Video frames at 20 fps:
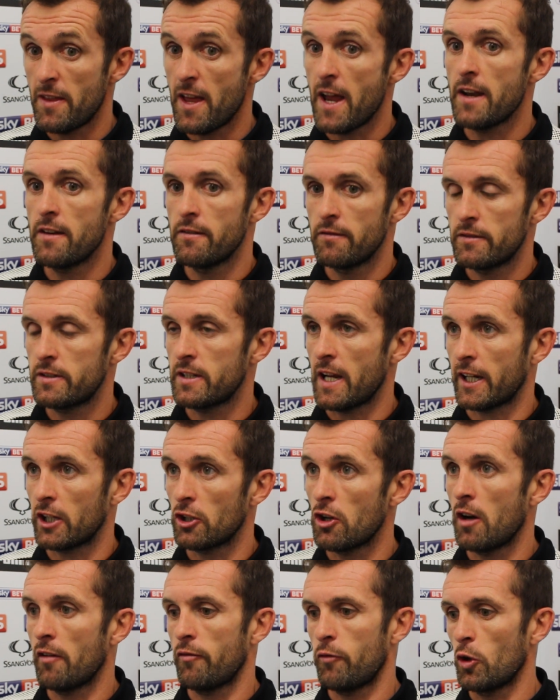And then
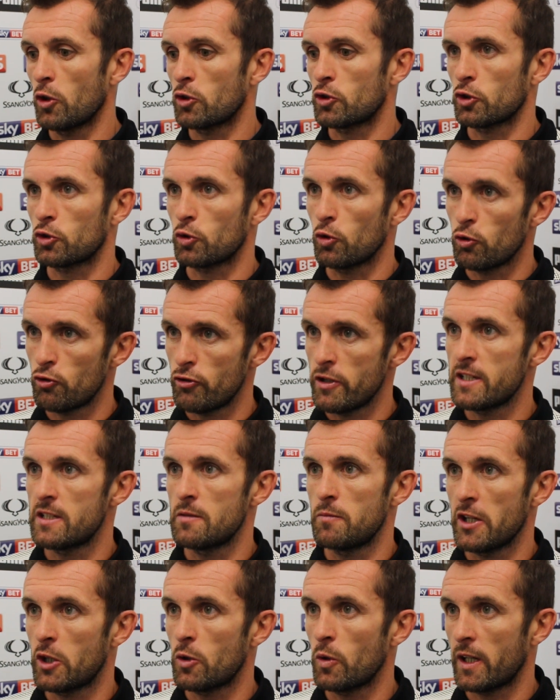second half, we also scored
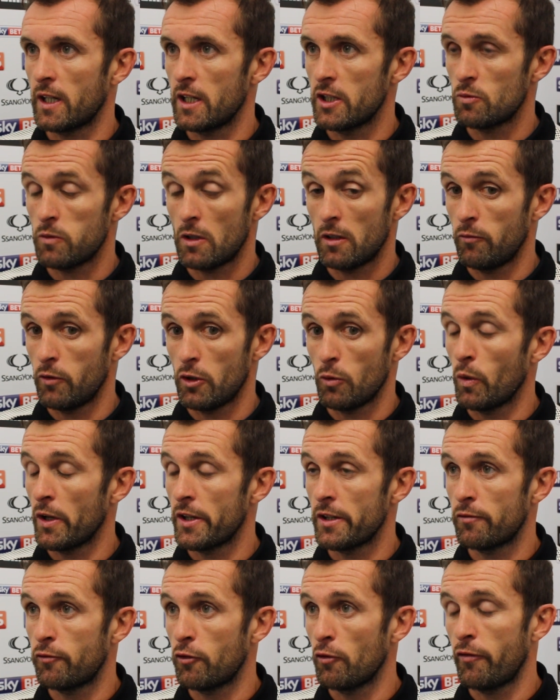reasonably quickly as well with a
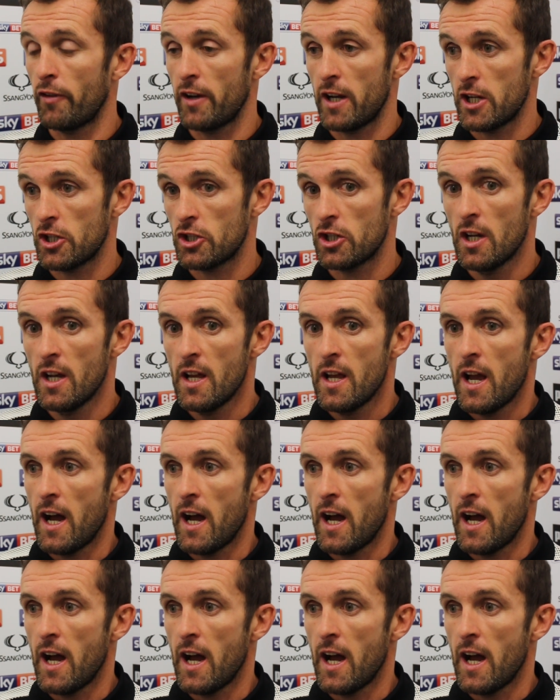wonderful finish.